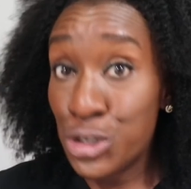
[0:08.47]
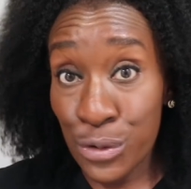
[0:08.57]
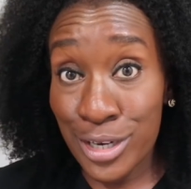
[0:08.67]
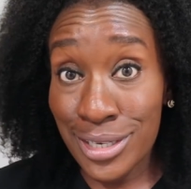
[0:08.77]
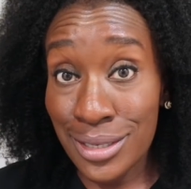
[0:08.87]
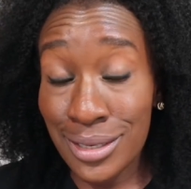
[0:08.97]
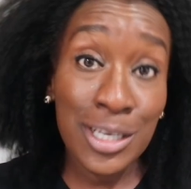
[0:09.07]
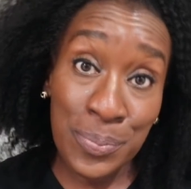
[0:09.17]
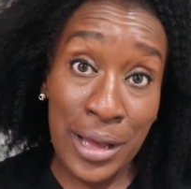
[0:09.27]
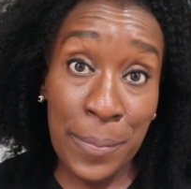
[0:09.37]
trending,
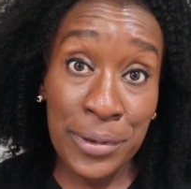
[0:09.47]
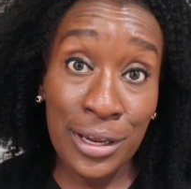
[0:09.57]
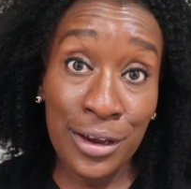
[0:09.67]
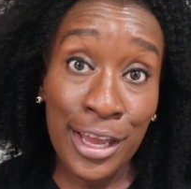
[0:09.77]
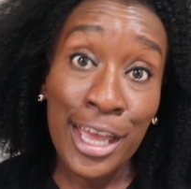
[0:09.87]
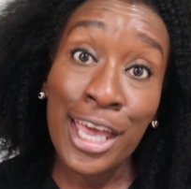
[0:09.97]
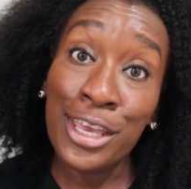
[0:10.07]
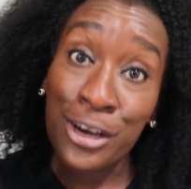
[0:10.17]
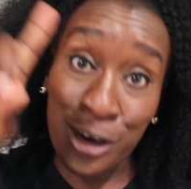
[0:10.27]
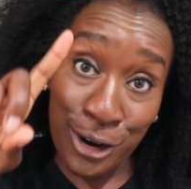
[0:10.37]
it's popular, and
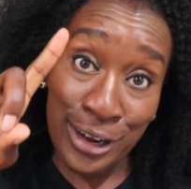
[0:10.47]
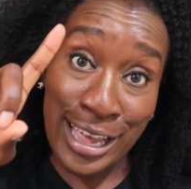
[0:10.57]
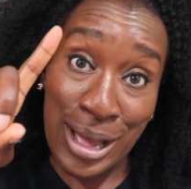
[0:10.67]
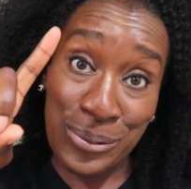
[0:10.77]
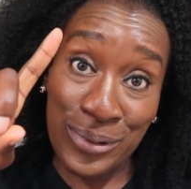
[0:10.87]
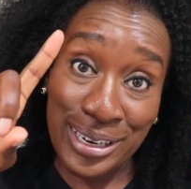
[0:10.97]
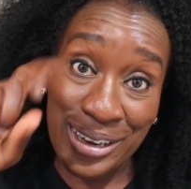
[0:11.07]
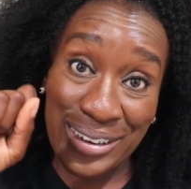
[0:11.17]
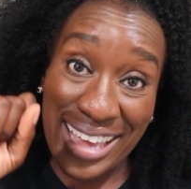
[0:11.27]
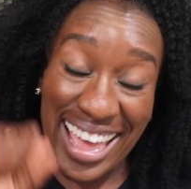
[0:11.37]
your girl got one,
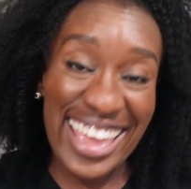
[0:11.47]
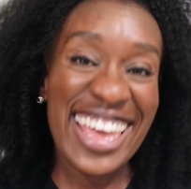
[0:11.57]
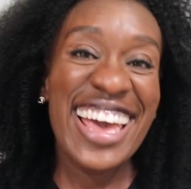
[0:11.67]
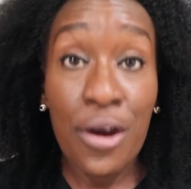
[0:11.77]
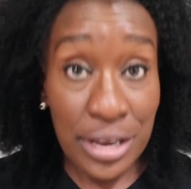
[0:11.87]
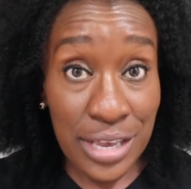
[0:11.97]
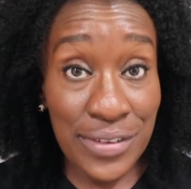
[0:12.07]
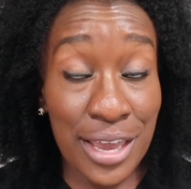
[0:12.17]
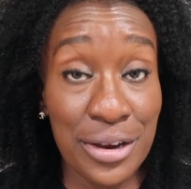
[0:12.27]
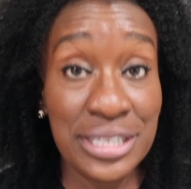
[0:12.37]
okay?
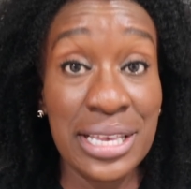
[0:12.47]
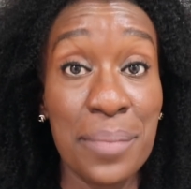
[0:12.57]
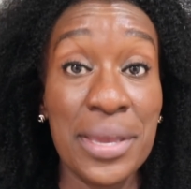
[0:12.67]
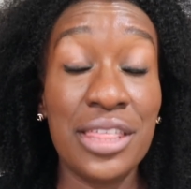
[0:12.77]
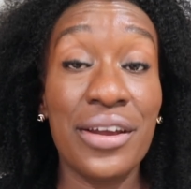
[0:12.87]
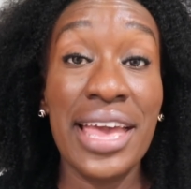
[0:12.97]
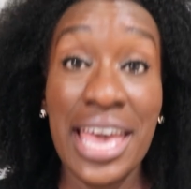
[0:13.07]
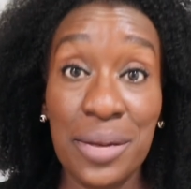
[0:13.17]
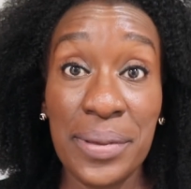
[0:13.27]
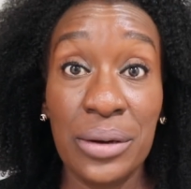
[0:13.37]
HerGivenHair sent me their
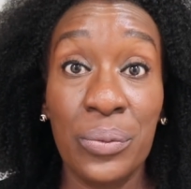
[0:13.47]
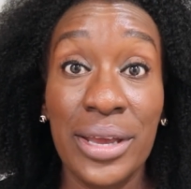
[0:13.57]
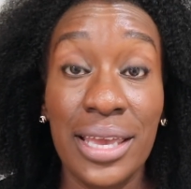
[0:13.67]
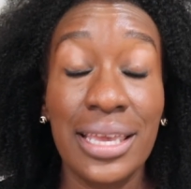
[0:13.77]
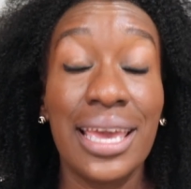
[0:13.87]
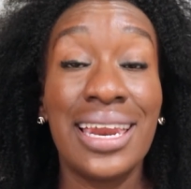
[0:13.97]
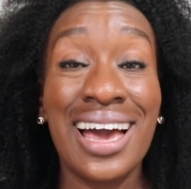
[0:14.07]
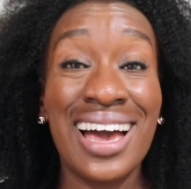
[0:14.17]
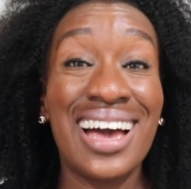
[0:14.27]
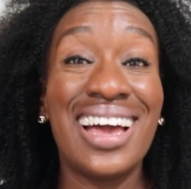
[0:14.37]
headband wig, and
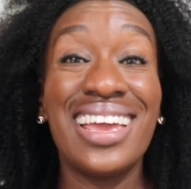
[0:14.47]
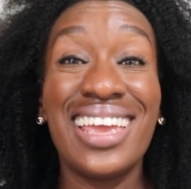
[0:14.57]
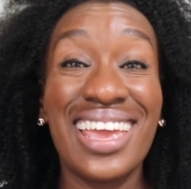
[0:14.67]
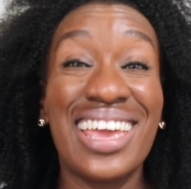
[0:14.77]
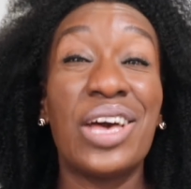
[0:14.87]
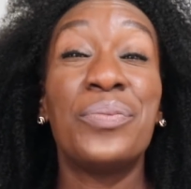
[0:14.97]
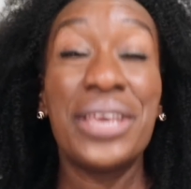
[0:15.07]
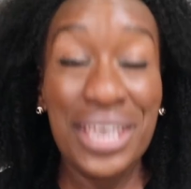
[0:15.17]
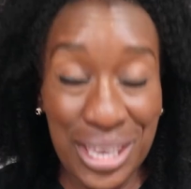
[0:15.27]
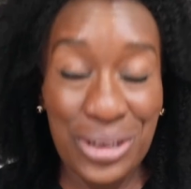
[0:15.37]
I am
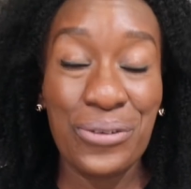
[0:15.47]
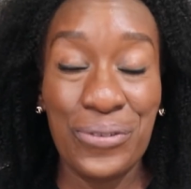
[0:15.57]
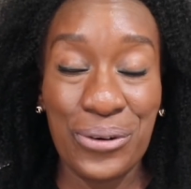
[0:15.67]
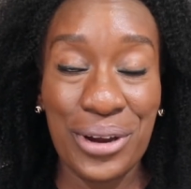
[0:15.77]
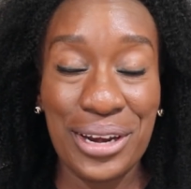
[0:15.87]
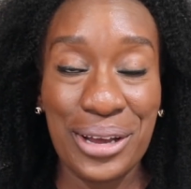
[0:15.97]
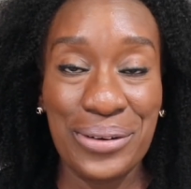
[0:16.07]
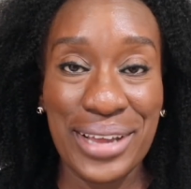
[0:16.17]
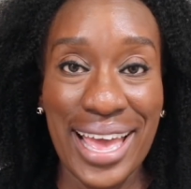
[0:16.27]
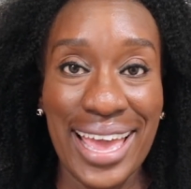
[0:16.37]
here for it,
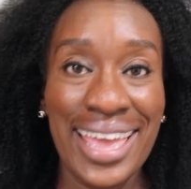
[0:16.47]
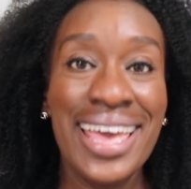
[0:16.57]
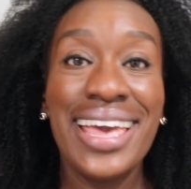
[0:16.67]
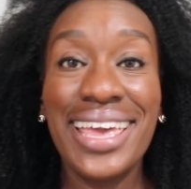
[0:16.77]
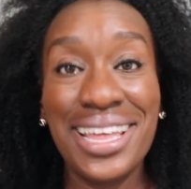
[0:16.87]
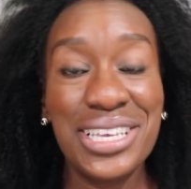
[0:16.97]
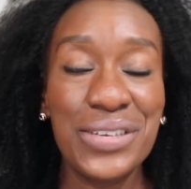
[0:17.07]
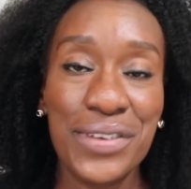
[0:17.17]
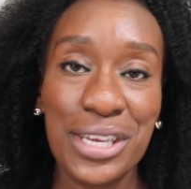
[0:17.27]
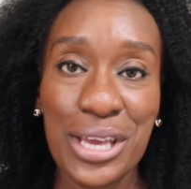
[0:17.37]
okay? In this
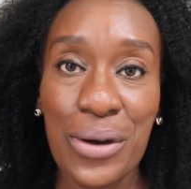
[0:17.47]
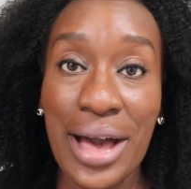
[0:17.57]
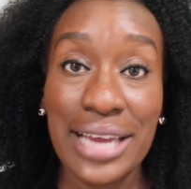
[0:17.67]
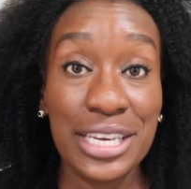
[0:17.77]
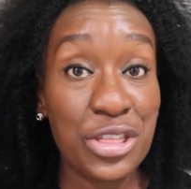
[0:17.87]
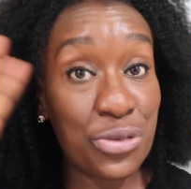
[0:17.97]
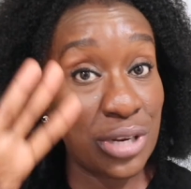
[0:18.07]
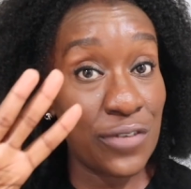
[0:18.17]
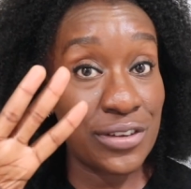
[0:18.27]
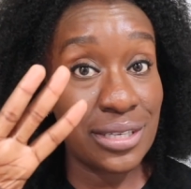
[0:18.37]
video, I did 3
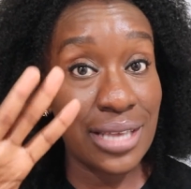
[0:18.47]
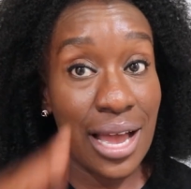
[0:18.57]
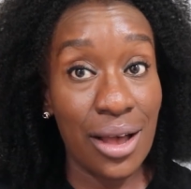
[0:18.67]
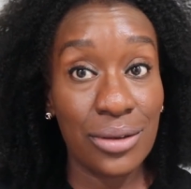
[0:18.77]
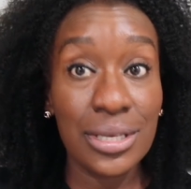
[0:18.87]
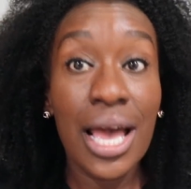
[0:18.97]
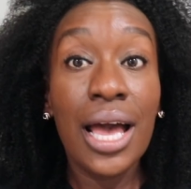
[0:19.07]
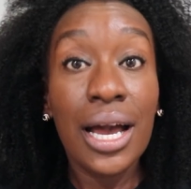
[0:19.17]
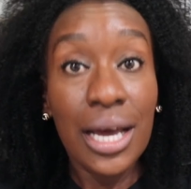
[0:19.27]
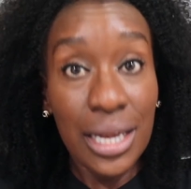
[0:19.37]
different styles.
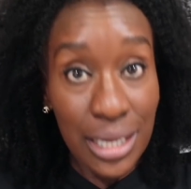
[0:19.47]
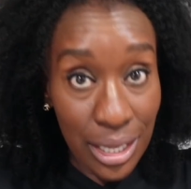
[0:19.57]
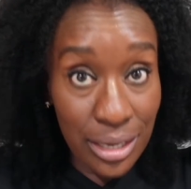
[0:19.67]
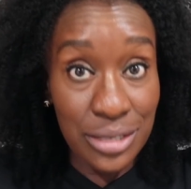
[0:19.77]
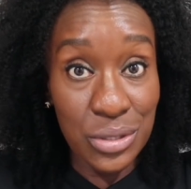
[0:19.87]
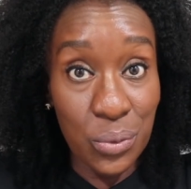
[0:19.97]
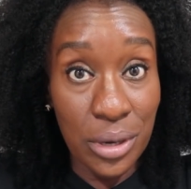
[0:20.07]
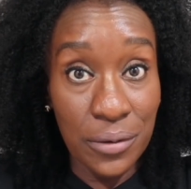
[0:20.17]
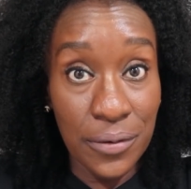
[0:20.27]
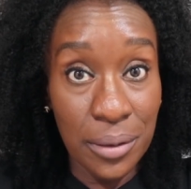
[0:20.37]
Clearly, this is
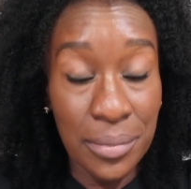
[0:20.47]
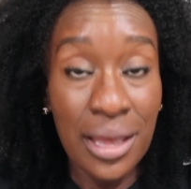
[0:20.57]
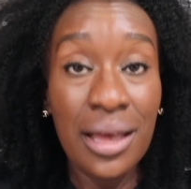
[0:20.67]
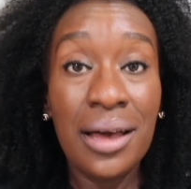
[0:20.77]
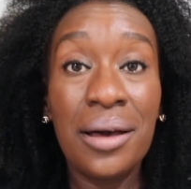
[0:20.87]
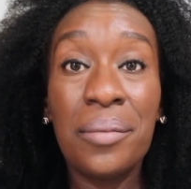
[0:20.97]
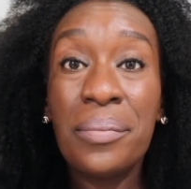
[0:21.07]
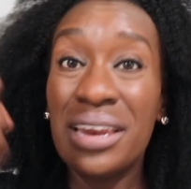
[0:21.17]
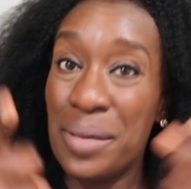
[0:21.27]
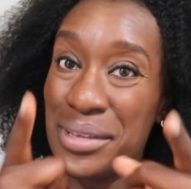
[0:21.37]
one of them.
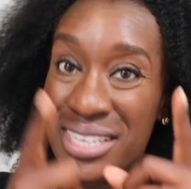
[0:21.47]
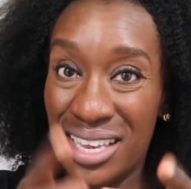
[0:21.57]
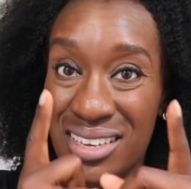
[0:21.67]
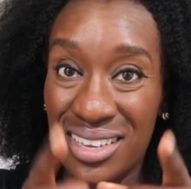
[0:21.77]
But let me tell you,